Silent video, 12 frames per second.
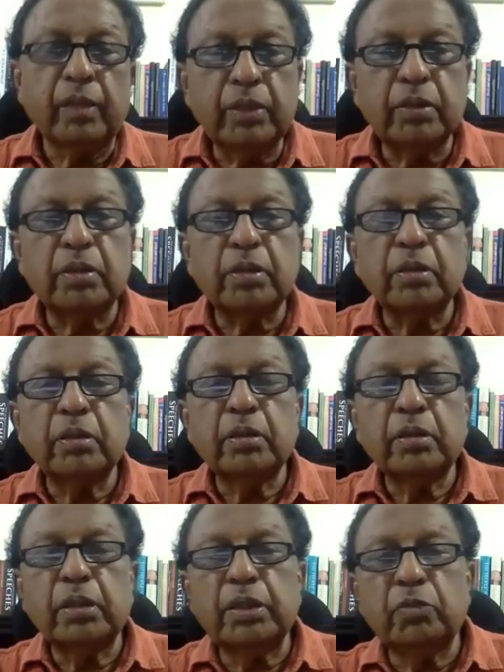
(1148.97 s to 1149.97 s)
This
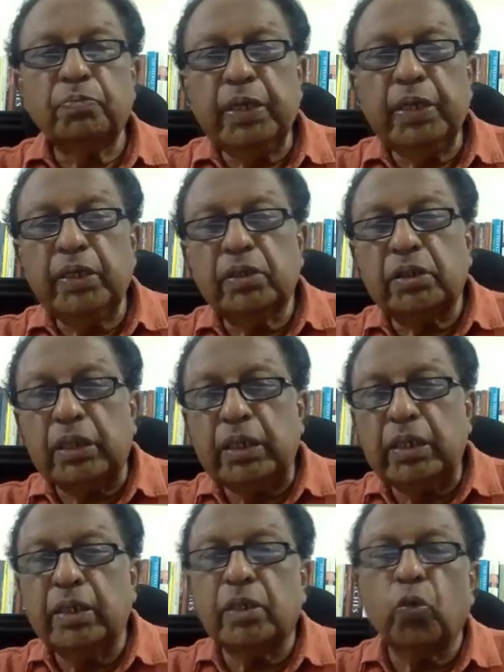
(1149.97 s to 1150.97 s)
is being
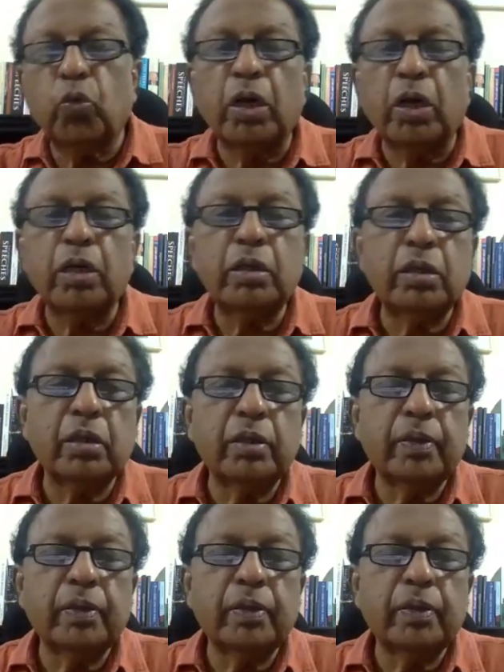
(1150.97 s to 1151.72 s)
seen in the world.